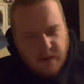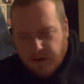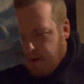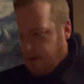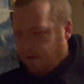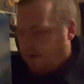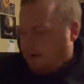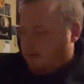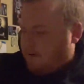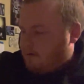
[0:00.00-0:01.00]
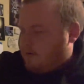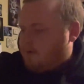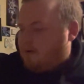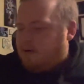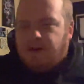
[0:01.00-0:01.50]
get
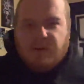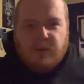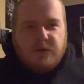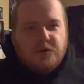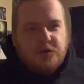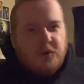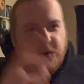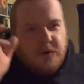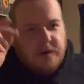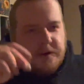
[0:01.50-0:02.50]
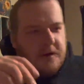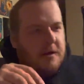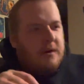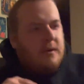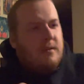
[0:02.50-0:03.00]
hit with truancy
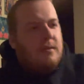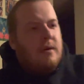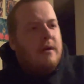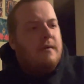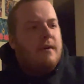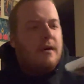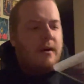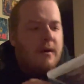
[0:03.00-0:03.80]
or whatever.